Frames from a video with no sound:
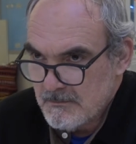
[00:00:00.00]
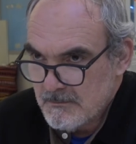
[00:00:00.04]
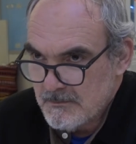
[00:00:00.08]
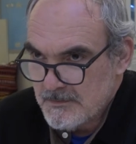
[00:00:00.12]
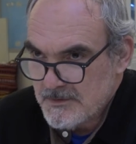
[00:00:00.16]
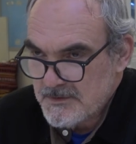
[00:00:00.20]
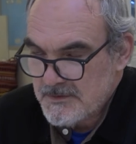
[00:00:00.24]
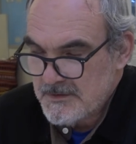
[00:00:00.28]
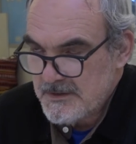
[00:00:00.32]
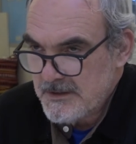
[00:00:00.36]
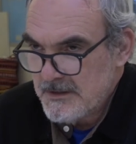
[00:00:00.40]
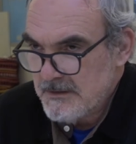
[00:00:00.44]

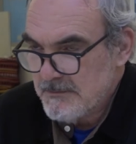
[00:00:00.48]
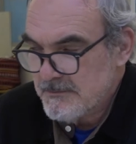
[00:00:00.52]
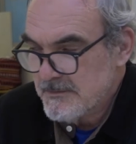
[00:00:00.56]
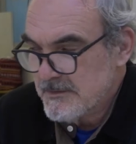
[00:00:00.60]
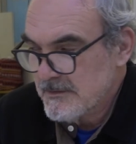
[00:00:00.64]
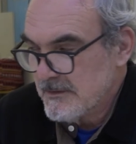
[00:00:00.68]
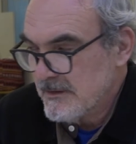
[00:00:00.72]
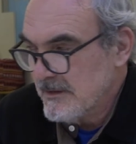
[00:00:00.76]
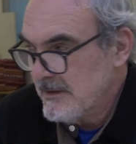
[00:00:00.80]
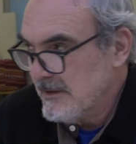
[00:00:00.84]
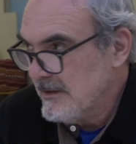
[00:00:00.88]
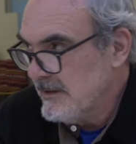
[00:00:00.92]

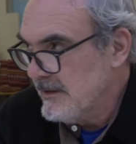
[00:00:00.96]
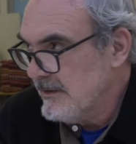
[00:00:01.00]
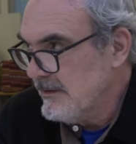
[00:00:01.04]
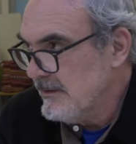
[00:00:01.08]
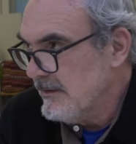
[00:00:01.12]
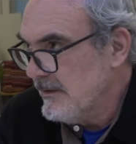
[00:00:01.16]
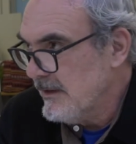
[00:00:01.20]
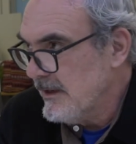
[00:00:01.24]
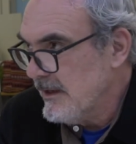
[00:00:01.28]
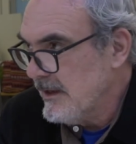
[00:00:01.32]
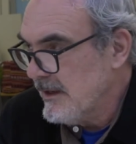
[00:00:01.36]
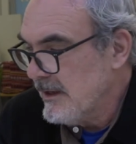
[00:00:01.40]
steeped
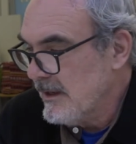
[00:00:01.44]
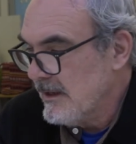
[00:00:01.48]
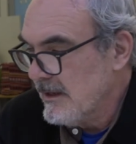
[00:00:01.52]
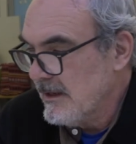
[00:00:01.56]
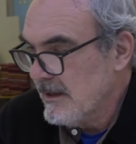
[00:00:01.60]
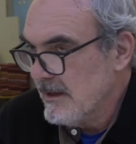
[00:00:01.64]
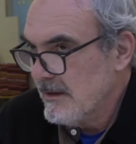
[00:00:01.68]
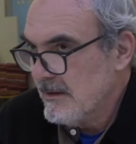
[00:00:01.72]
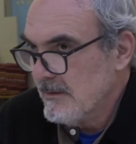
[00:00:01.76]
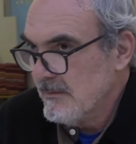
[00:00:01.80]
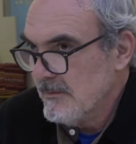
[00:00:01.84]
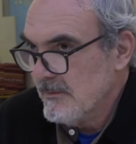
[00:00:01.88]
in
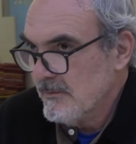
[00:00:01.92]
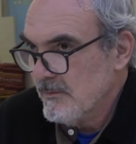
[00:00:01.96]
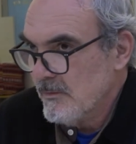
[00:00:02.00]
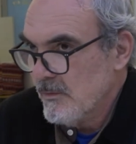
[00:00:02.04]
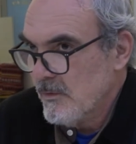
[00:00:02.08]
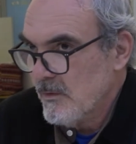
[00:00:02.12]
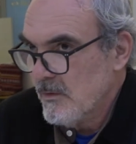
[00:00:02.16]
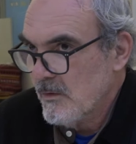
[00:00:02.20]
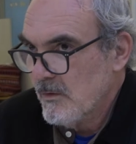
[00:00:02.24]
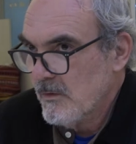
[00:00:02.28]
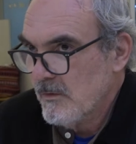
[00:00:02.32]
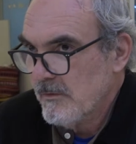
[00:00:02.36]

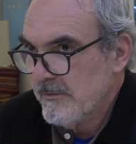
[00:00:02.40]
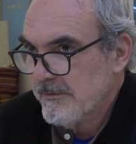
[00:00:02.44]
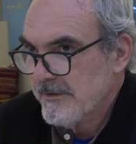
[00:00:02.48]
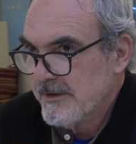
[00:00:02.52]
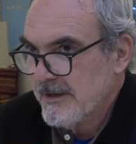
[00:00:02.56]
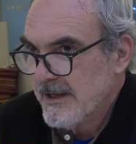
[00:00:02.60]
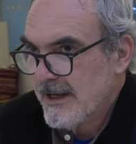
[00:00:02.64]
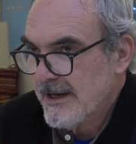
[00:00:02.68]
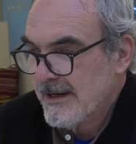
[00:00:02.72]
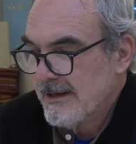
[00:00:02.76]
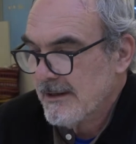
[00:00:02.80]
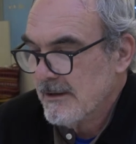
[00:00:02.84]
more of
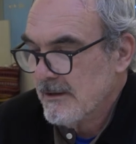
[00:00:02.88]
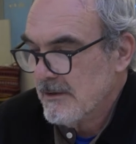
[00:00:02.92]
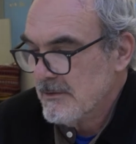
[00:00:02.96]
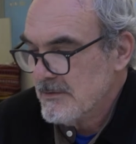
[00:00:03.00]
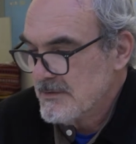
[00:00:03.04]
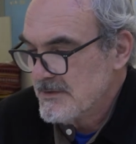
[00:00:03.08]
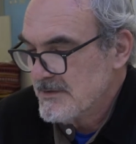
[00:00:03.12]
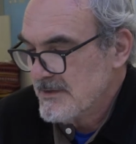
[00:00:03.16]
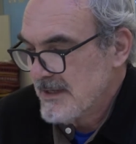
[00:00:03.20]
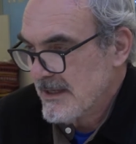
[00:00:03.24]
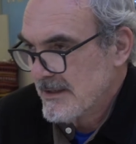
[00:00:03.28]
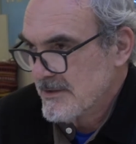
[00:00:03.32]
an
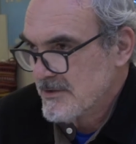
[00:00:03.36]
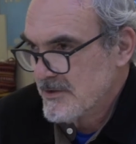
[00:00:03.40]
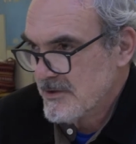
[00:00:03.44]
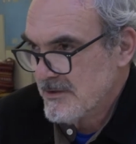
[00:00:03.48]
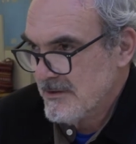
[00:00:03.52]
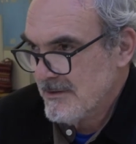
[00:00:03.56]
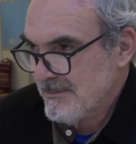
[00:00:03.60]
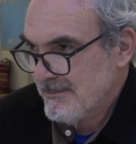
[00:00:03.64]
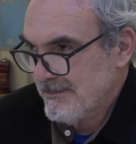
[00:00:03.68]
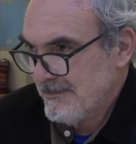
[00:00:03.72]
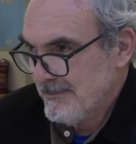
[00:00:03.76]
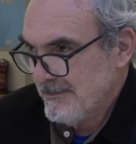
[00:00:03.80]

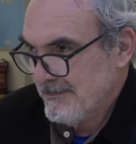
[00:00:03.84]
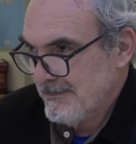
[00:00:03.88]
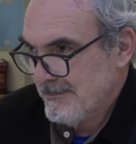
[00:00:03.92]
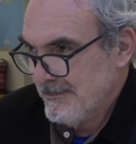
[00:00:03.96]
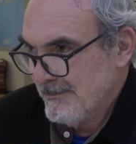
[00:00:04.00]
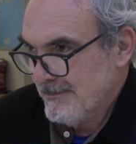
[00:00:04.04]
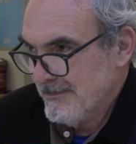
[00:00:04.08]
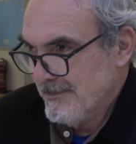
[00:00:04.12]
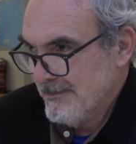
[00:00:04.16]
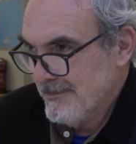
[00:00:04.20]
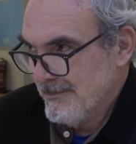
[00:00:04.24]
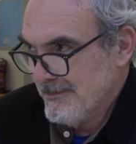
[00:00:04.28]
Anglo-Saxon
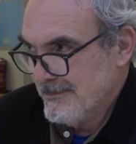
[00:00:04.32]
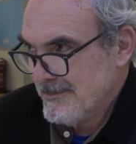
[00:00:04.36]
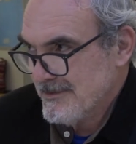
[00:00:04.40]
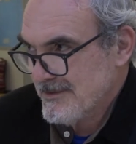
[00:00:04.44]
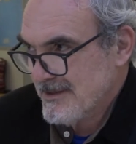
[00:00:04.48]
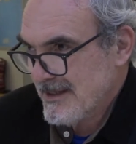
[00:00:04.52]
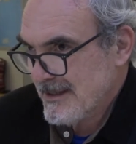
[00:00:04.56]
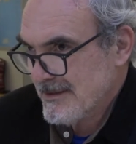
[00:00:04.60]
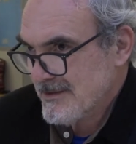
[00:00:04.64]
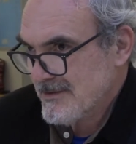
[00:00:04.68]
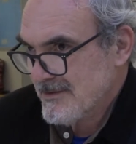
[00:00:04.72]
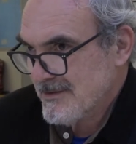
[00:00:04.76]

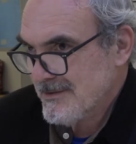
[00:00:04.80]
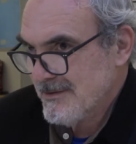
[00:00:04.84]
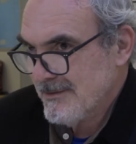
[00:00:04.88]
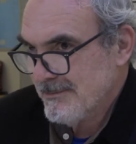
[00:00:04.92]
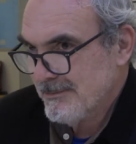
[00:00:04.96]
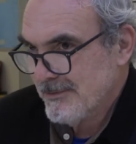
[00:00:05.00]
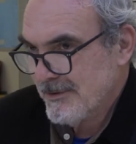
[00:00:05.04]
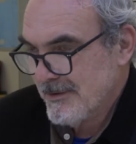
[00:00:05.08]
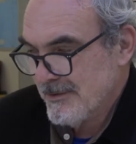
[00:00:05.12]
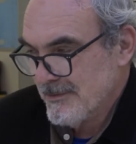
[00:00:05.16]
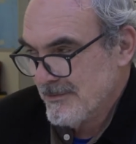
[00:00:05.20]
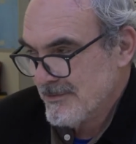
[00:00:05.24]

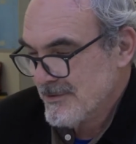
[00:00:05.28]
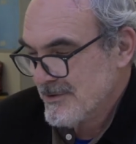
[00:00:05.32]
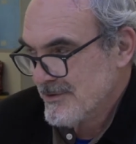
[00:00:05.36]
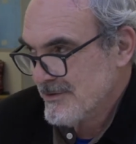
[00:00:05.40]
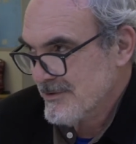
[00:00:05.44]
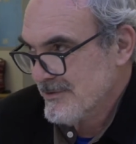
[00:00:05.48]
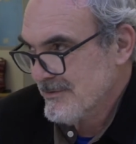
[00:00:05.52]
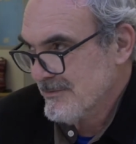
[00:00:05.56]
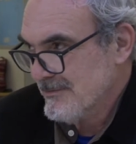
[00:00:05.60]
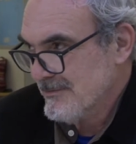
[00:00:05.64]
approach,